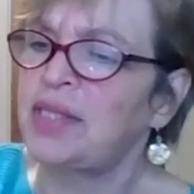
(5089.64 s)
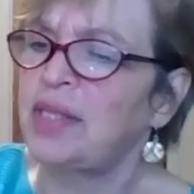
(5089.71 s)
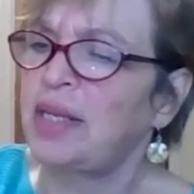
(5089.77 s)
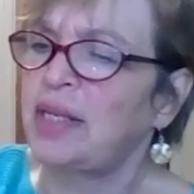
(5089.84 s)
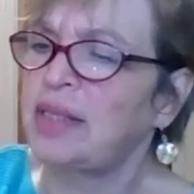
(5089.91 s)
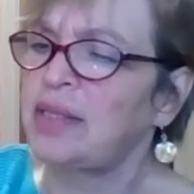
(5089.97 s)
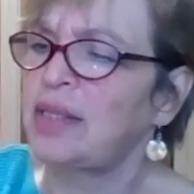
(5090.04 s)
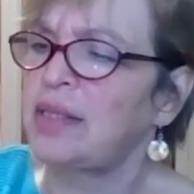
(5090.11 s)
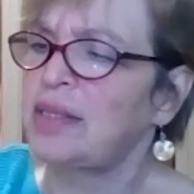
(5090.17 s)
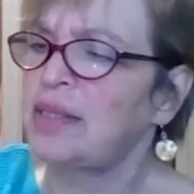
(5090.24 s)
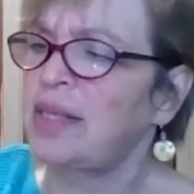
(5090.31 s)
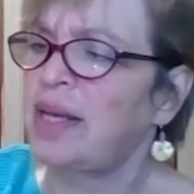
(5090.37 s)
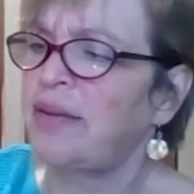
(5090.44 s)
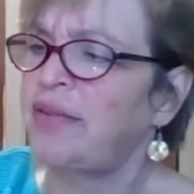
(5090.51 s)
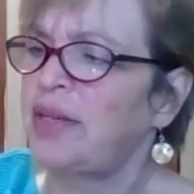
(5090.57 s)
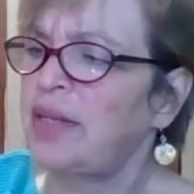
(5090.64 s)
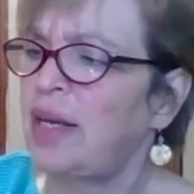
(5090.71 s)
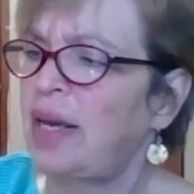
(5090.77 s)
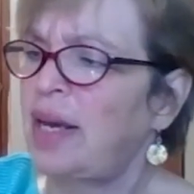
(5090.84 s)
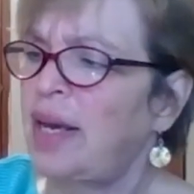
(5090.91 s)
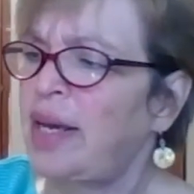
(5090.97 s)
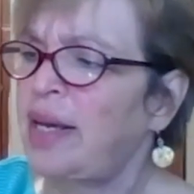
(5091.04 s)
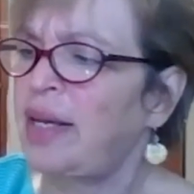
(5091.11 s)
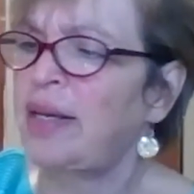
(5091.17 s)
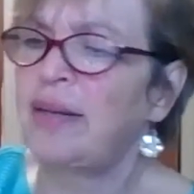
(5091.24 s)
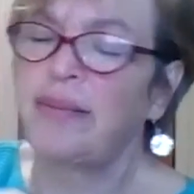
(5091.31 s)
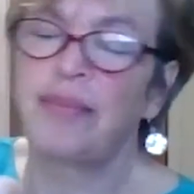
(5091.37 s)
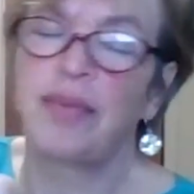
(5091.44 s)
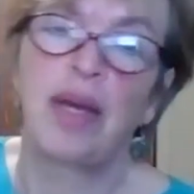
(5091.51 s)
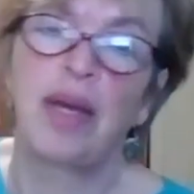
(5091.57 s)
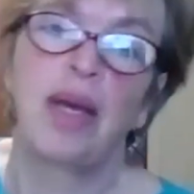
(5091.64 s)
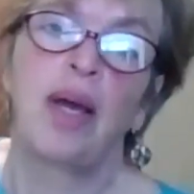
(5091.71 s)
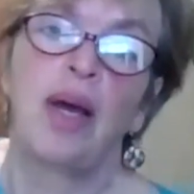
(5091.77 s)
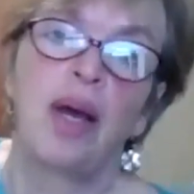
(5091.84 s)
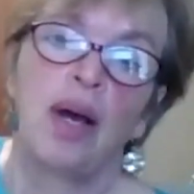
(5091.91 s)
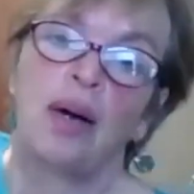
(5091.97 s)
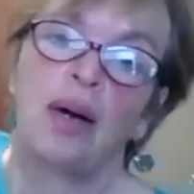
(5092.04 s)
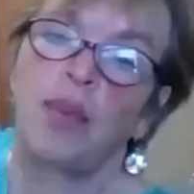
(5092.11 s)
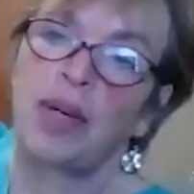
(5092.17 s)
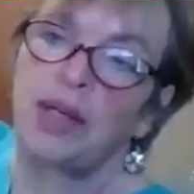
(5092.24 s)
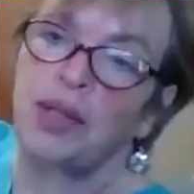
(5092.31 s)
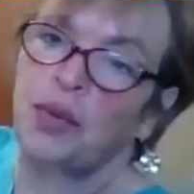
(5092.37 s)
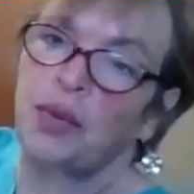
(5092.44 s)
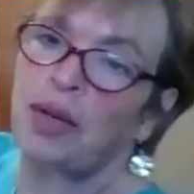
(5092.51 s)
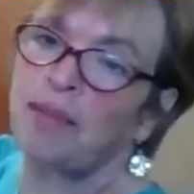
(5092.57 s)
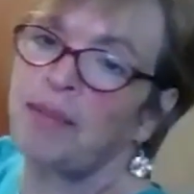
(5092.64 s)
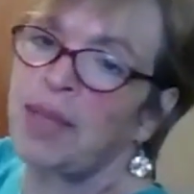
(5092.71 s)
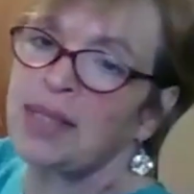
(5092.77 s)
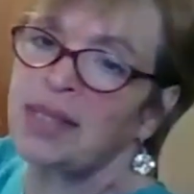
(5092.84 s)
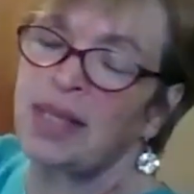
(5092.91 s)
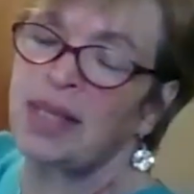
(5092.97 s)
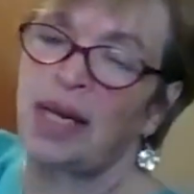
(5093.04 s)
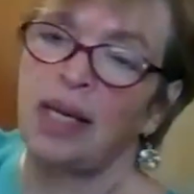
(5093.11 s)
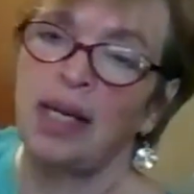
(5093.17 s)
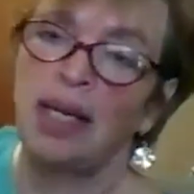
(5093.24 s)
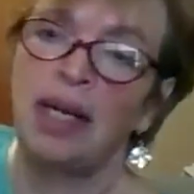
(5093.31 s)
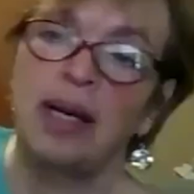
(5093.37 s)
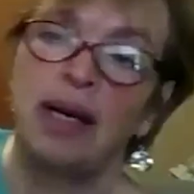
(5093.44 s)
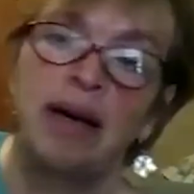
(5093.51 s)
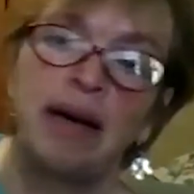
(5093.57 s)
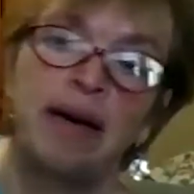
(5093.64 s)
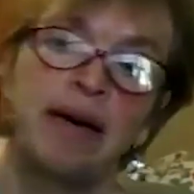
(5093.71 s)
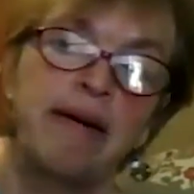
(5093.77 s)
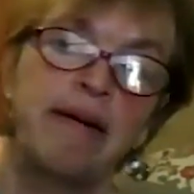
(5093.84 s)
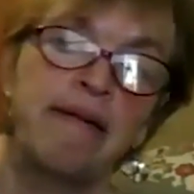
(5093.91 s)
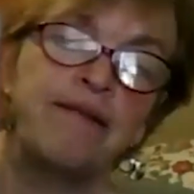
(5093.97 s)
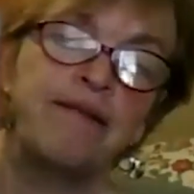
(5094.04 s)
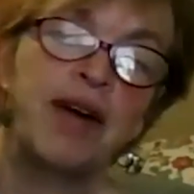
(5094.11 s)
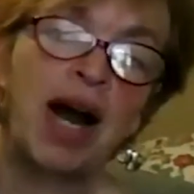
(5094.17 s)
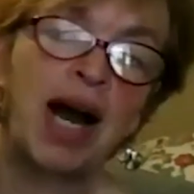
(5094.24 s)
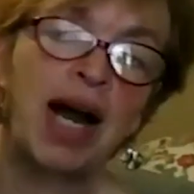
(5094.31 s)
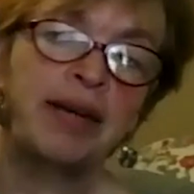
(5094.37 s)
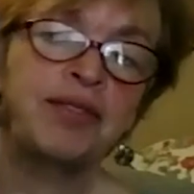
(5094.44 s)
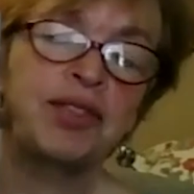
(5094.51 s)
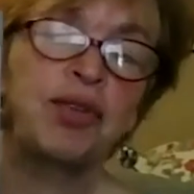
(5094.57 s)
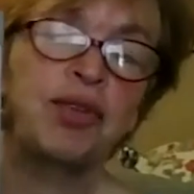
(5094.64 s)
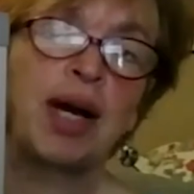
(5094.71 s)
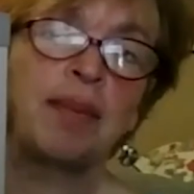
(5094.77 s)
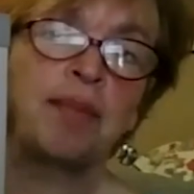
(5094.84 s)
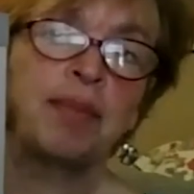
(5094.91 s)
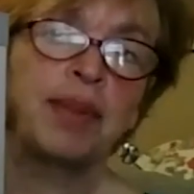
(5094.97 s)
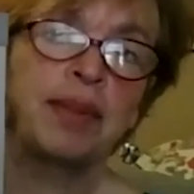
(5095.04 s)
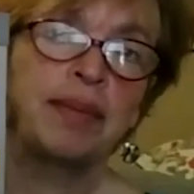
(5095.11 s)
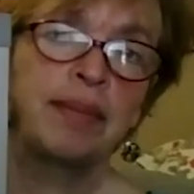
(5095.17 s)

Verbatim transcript: six, seven, eight. When you're missing five trump,